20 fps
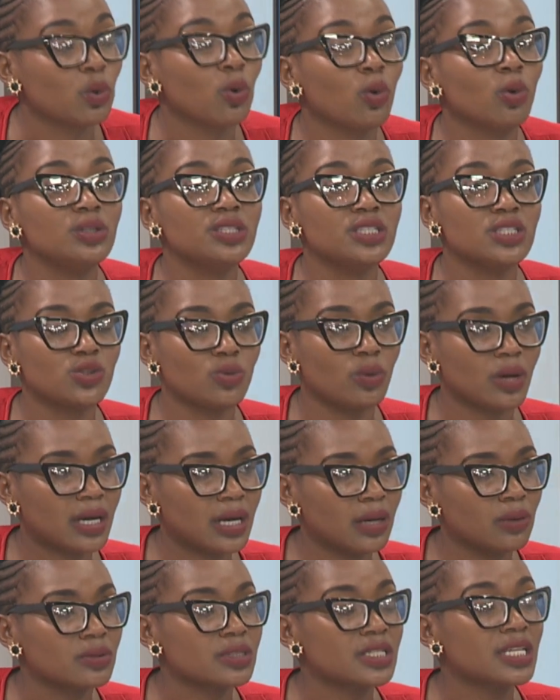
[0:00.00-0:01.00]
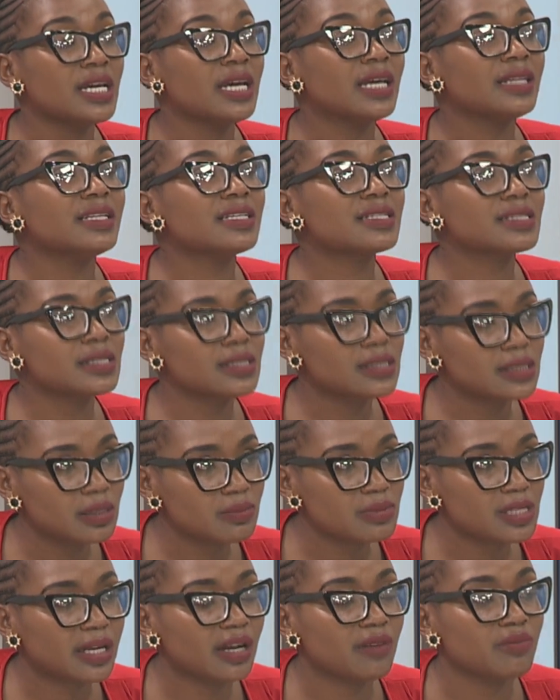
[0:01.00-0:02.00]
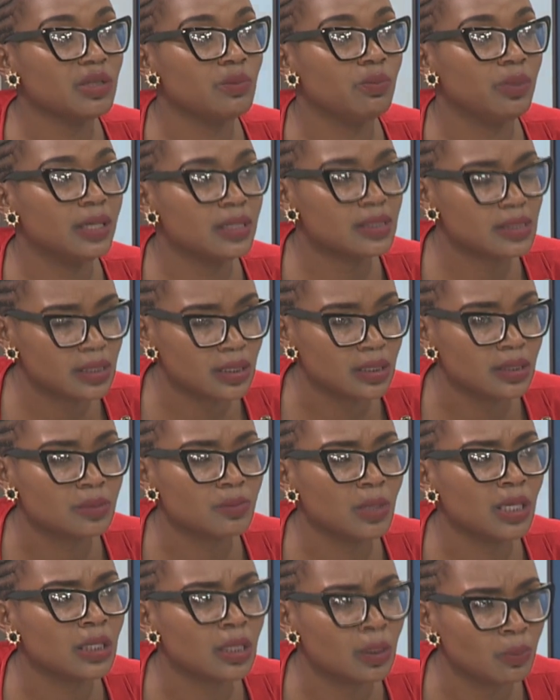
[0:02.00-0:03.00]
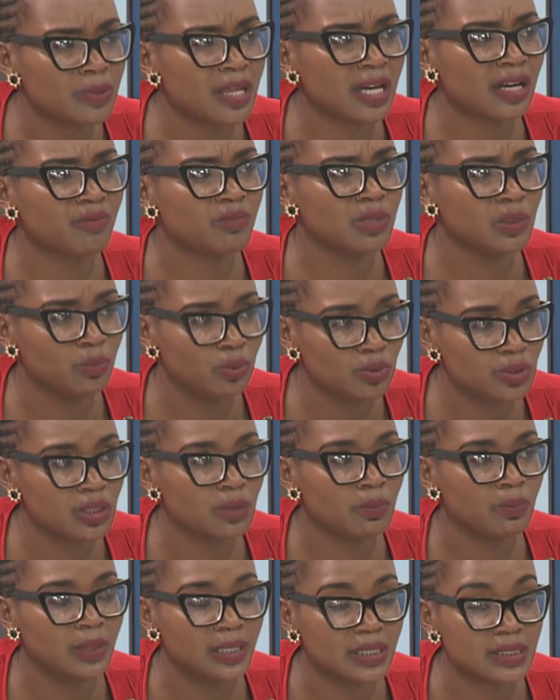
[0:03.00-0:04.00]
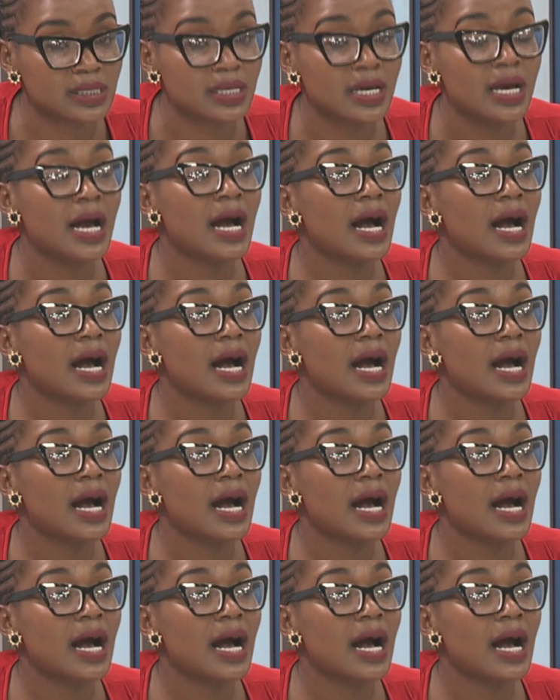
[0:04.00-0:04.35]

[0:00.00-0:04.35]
holding to account the systems that have been put in place,